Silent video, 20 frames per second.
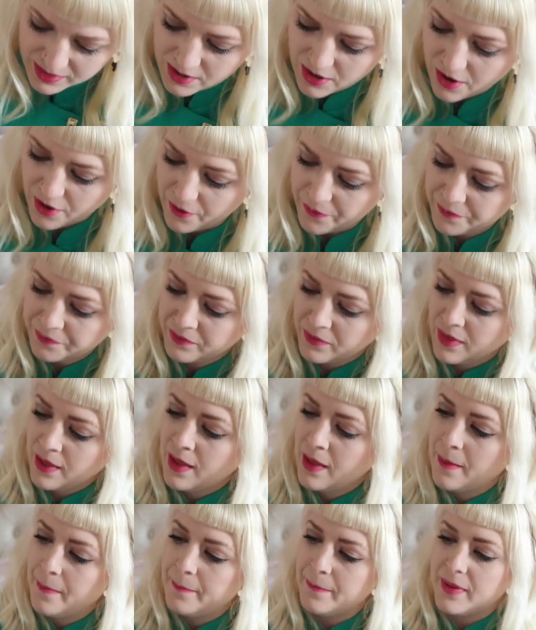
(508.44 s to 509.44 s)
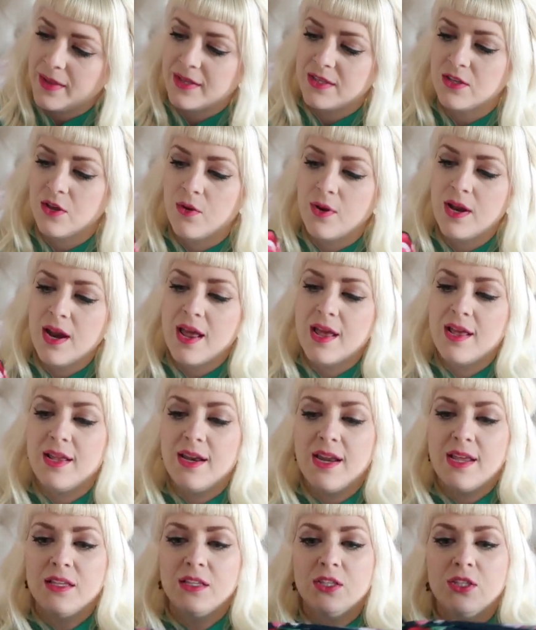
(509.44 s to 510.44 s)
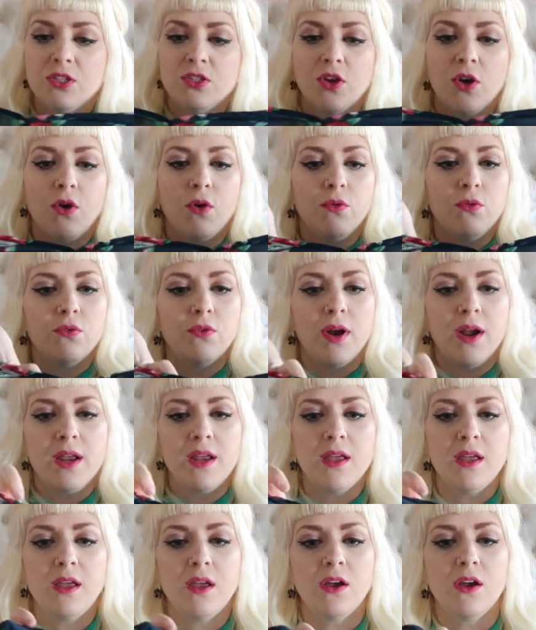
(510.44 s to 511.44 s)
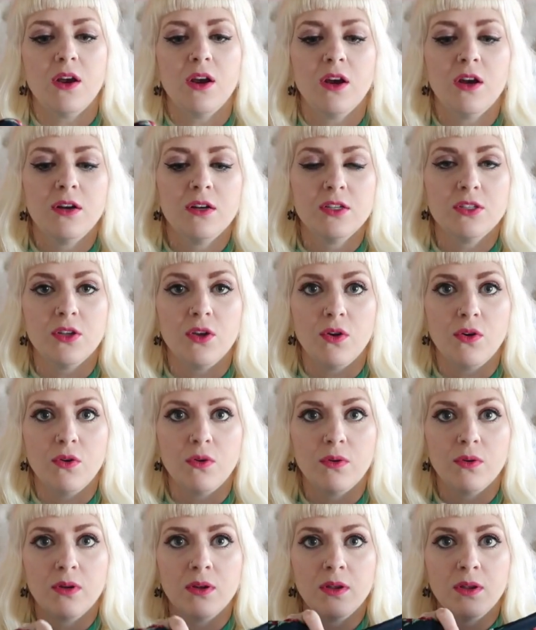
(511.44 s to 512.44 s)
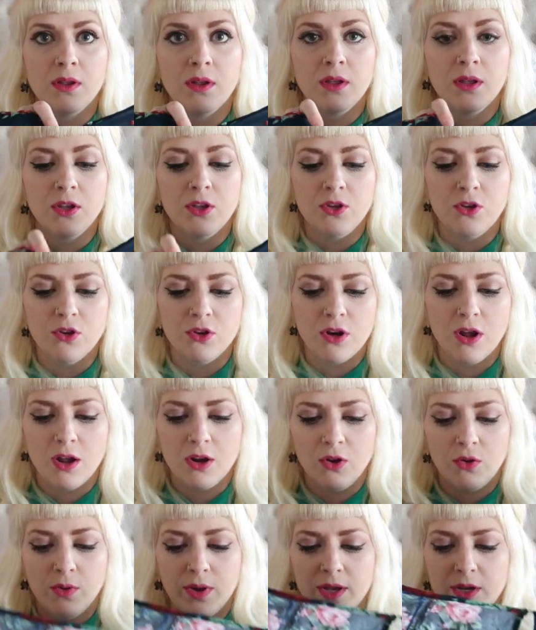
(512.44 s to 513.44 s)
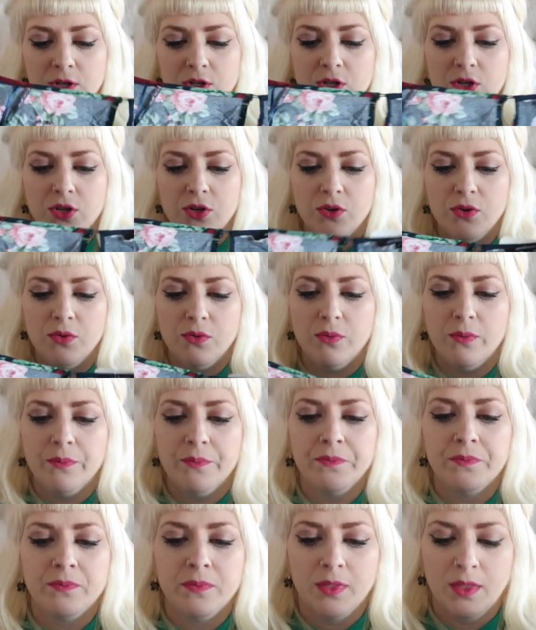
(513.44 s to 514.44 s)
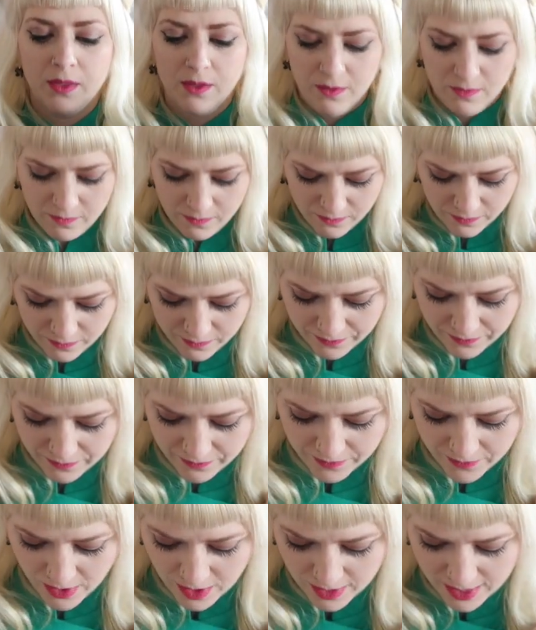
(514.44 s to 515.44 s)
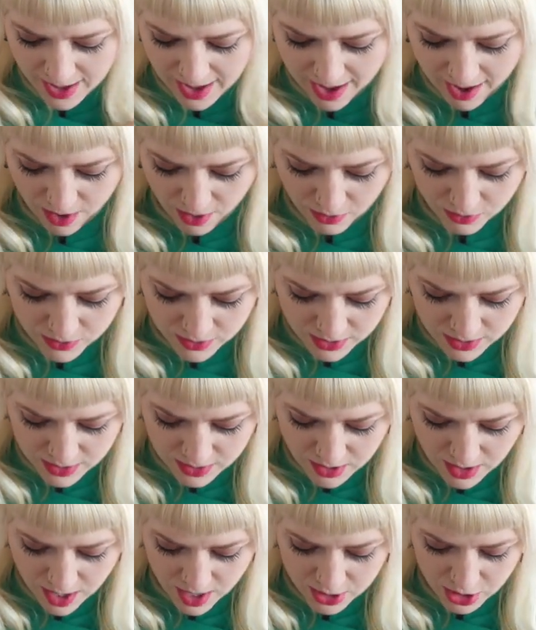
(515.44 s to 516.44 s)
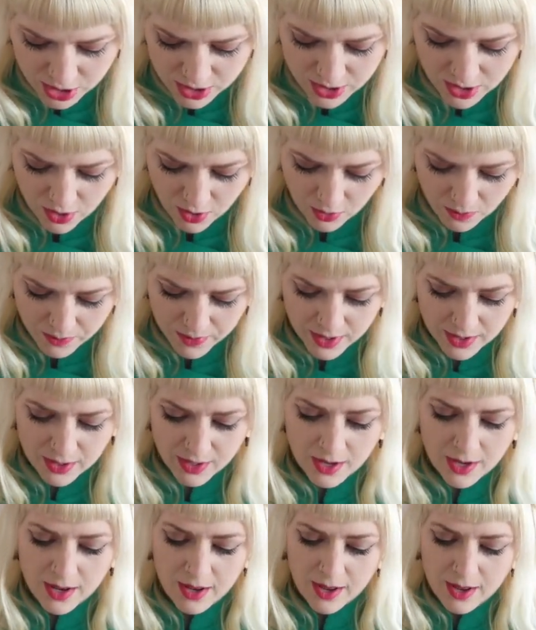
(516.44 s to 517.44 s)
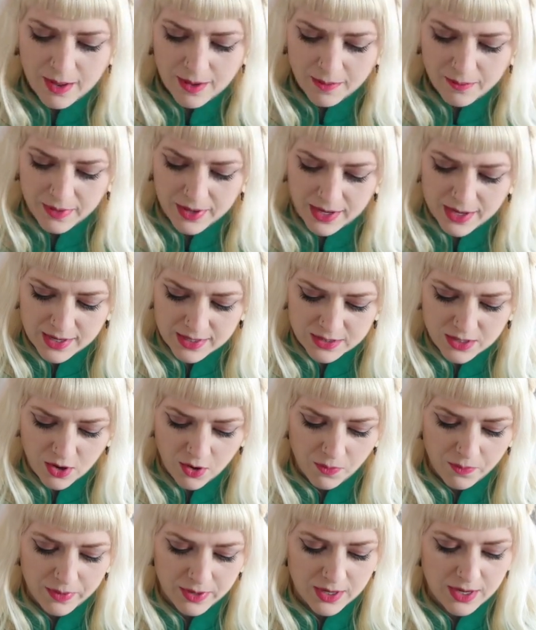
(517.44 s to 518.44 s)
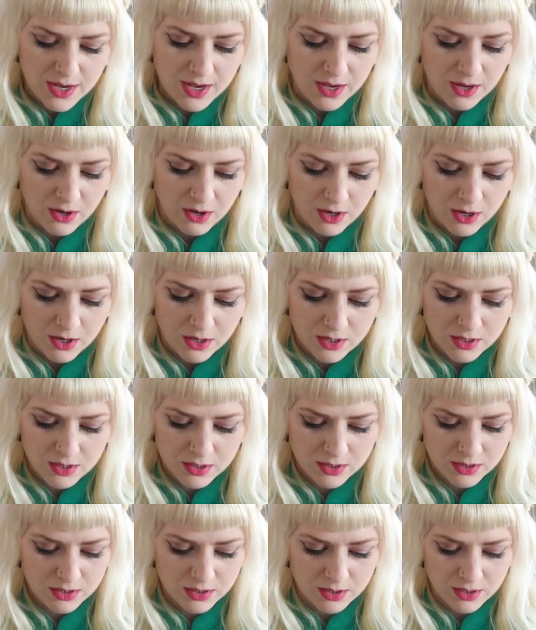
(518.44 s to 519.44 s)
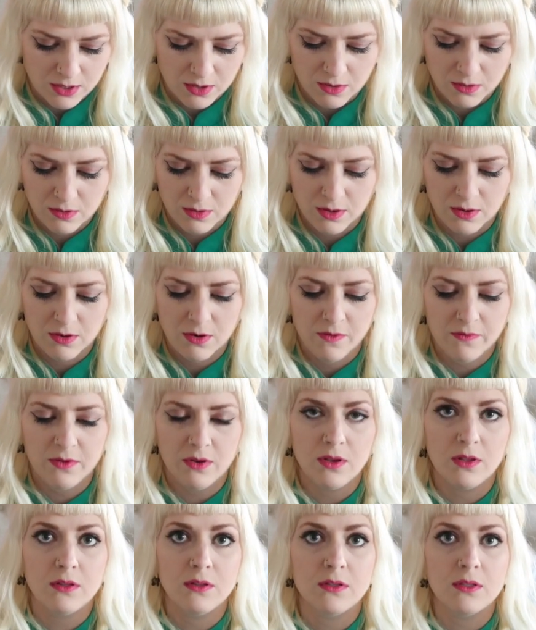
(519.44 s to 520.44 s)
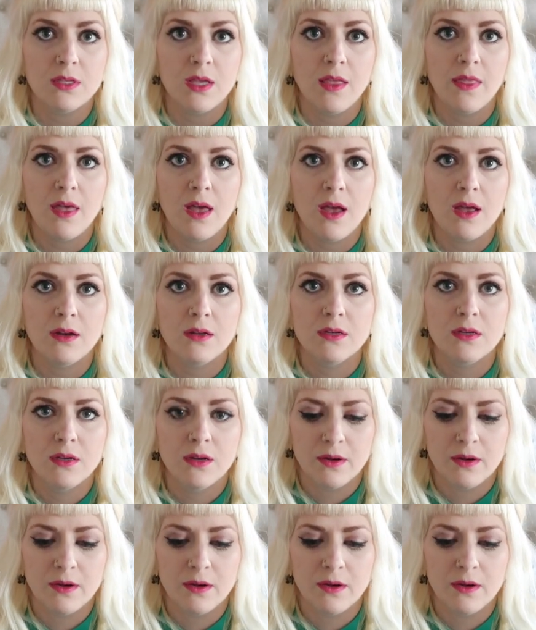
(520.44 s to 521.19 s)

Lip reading: No. So it is sewn right here, so you're not going to fall out. It's not just open, but it is open here. So I don't know if you can see that.